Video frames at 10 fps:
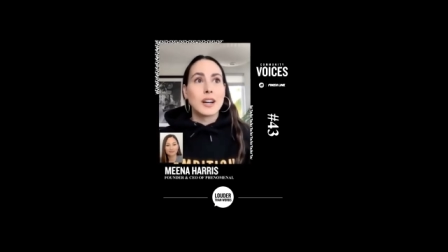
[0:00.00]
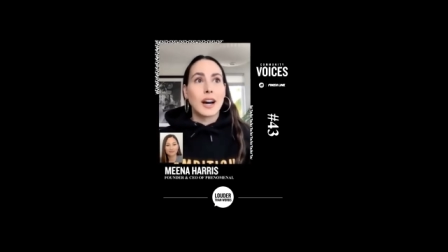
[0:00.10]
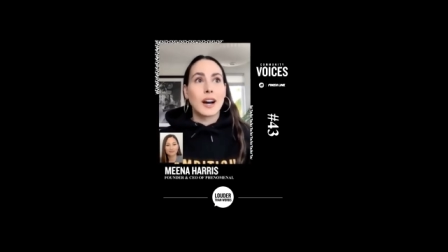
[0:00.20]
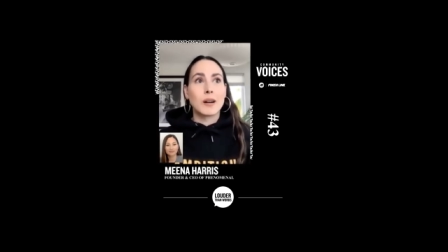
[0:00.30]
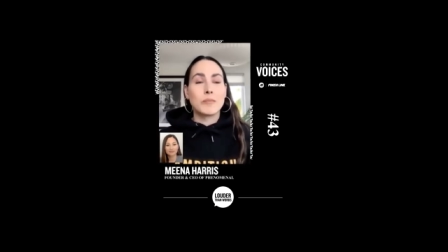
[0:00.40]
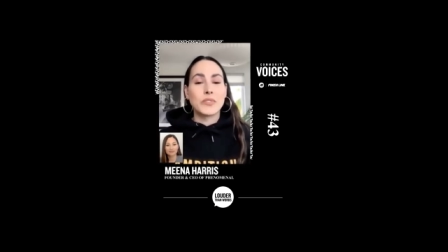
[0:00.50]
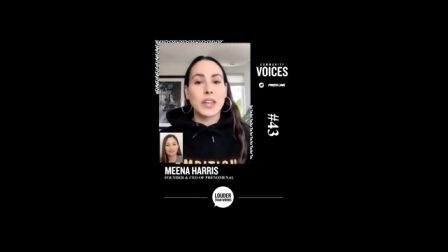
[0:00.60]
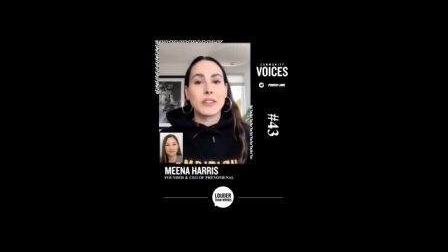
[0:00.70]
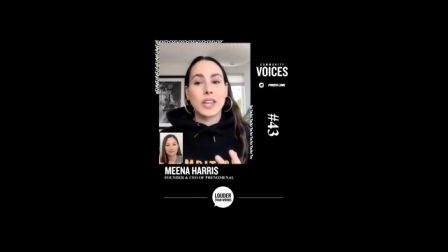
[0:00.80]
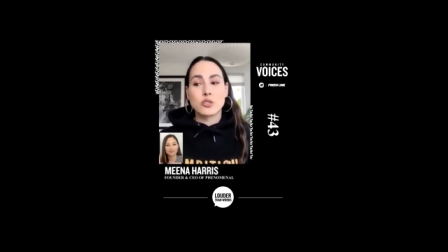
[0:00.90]
um,
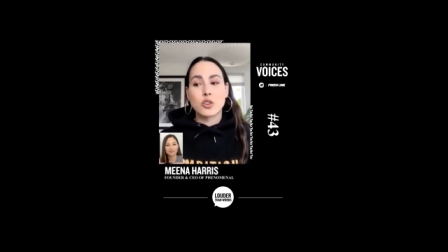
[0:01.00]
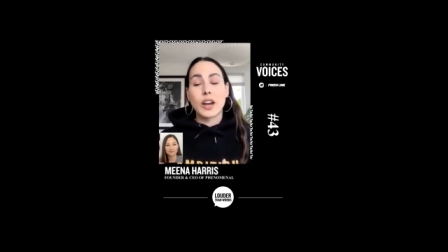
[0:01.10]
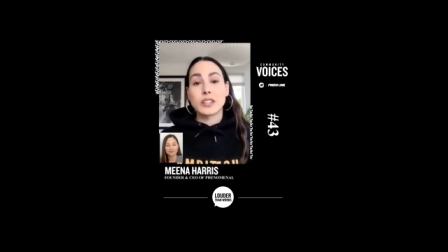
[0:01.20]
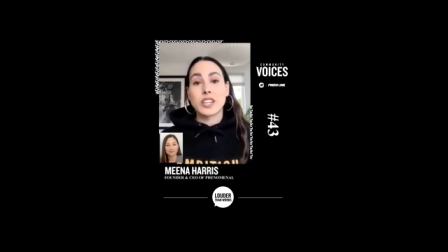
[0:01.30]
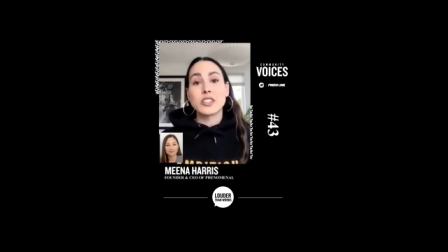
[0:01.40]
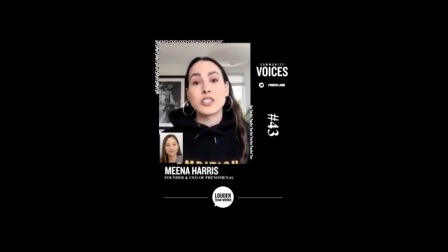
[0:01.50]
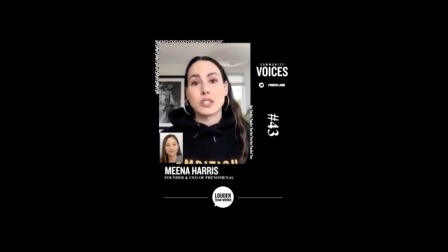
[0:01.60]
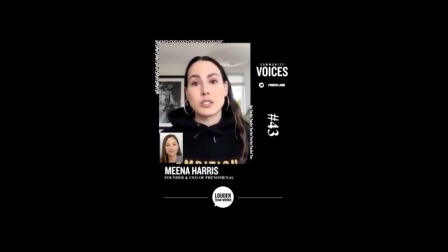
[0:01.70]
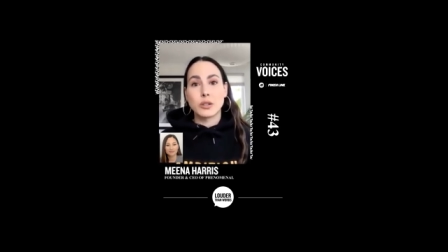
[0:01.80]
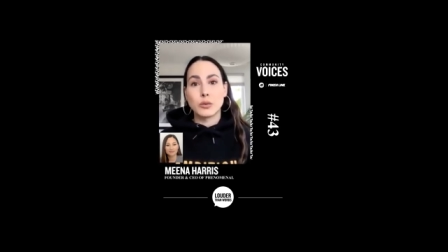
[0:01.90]
and then drawing
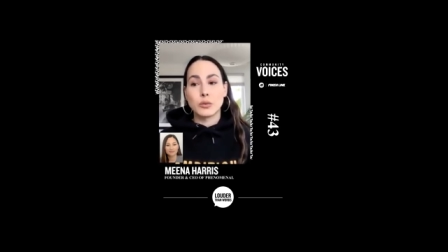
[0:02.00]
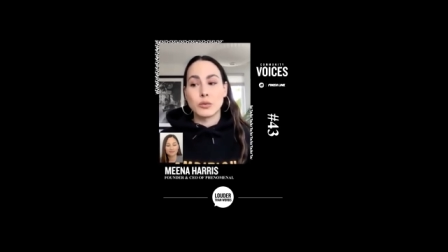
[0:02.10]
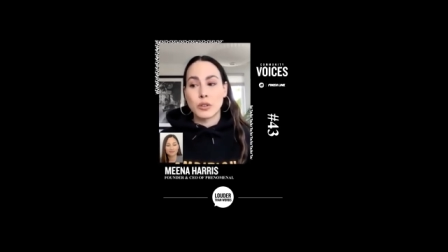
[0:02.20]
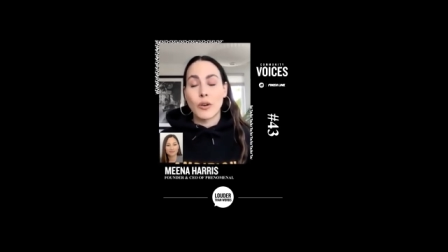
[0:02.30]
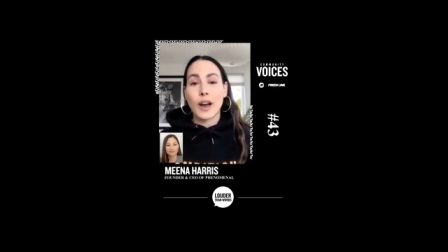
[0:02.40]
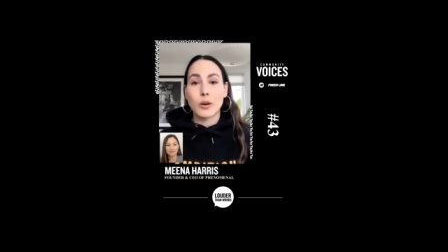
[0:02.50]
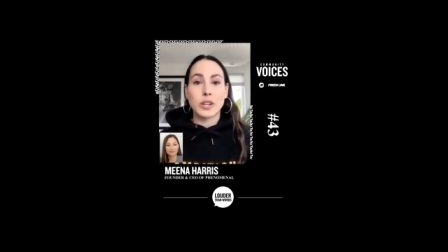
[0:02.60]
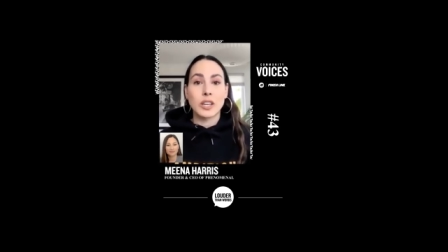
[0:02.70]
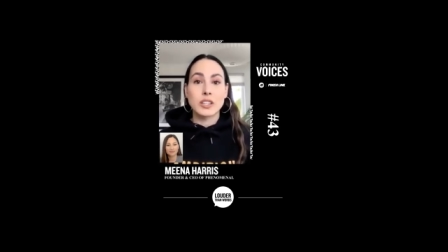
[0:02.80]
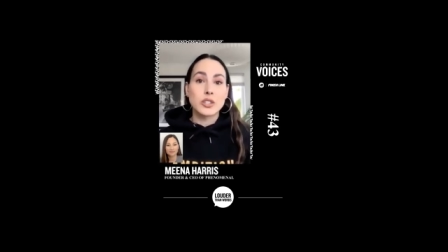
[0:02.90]
attention to, you know,
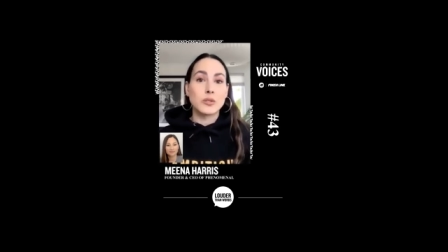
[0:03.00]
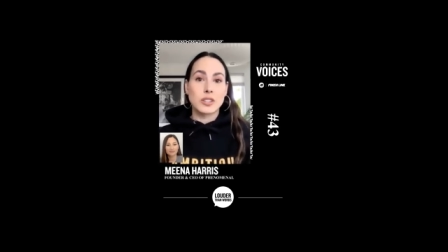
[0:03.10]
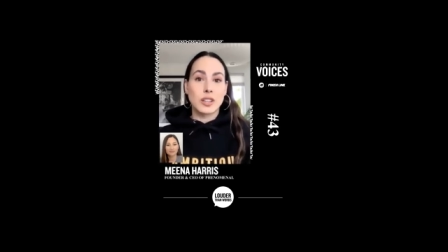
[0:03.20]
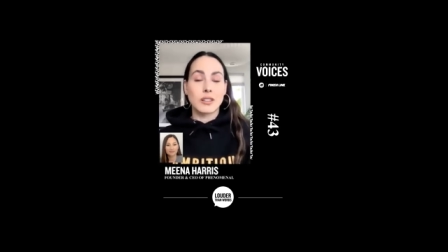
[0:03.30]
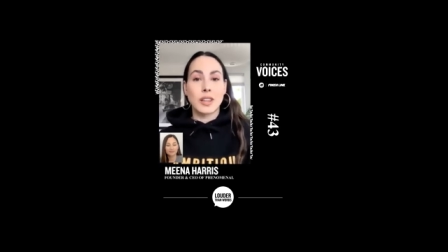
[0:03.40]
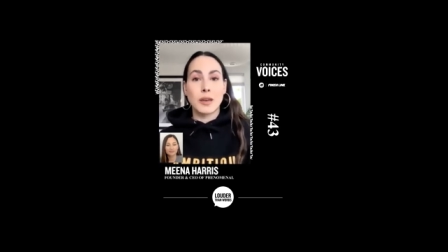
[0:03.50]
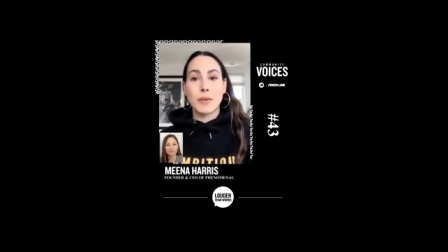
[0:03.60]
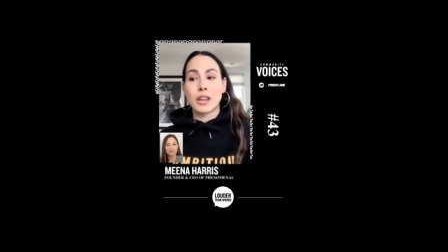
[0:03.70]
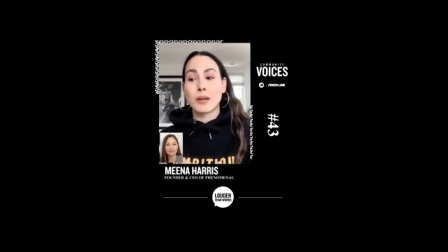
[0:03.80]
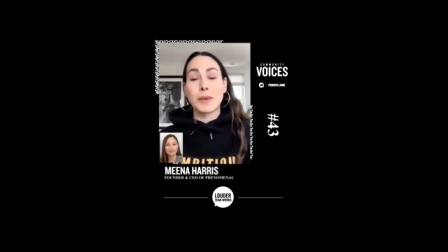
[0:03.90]
equity issues that they
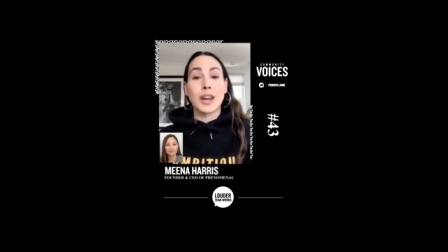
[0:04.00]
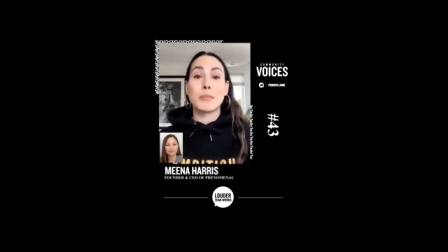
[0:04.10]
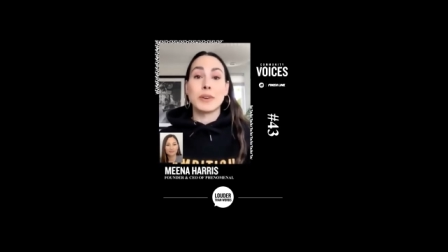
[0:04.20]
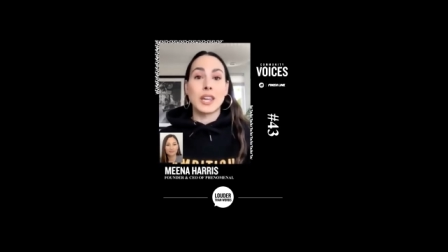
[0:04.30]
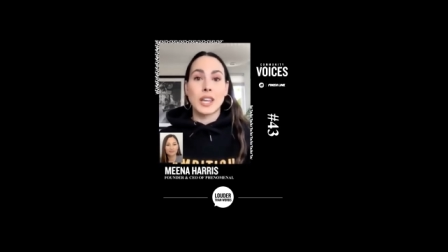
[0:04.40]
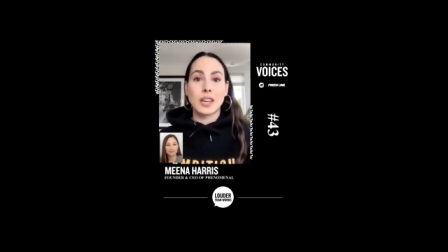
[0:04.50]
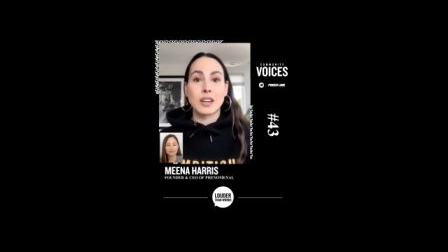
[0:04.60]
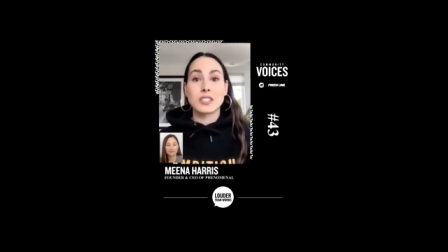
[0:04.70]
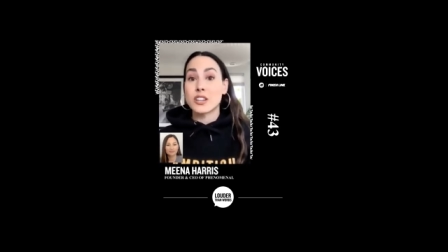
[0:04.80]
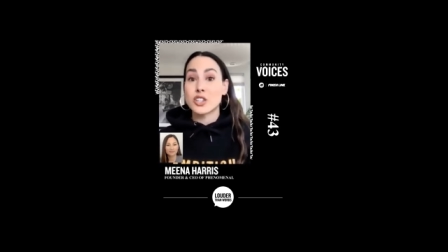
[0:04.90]
may, that may not be getting
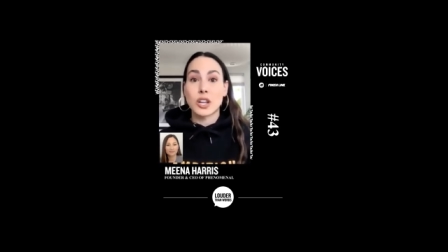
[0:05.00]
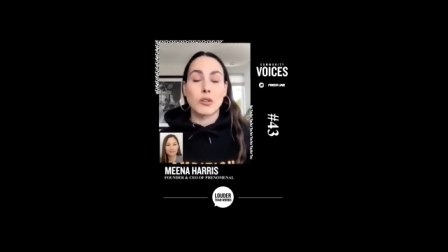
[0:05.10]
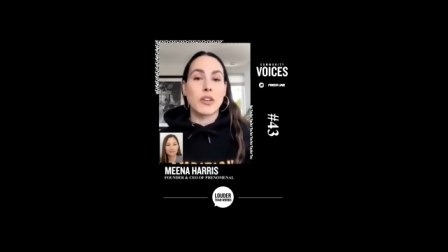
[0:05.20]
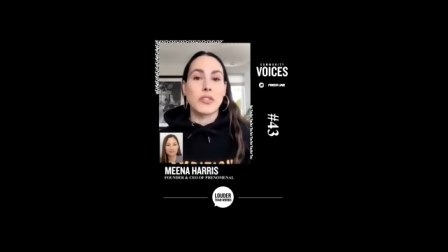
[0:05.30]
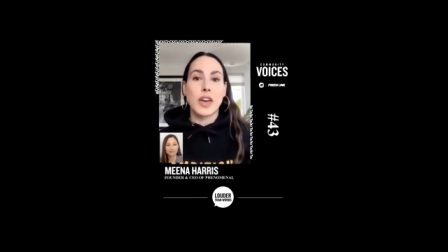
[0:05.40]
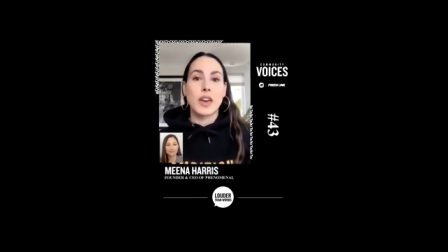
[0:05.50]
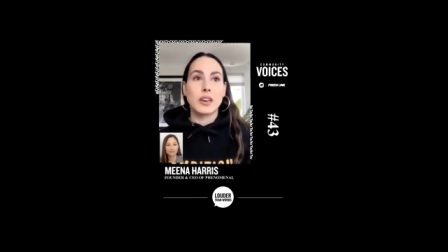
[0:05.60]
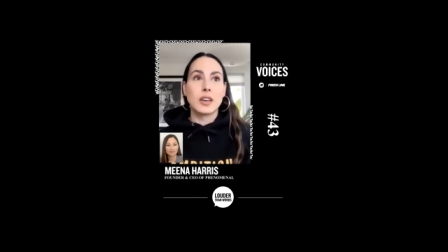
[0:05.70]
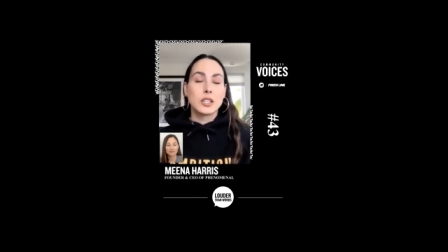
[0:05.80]
attention, or that they,